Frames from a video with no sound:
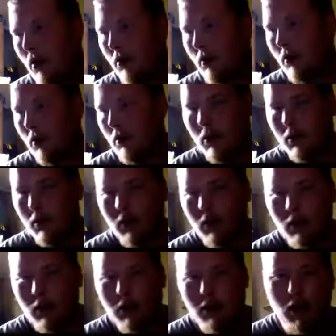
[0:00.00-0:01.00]
Gizmo
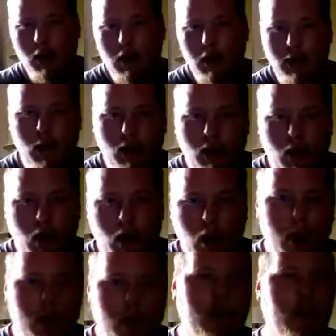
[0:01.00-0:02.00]
Globin,
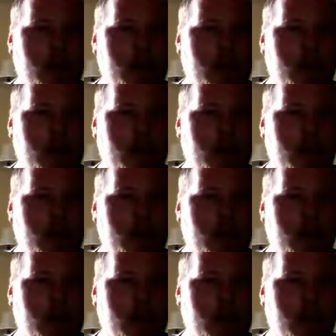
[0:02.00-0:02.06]
Key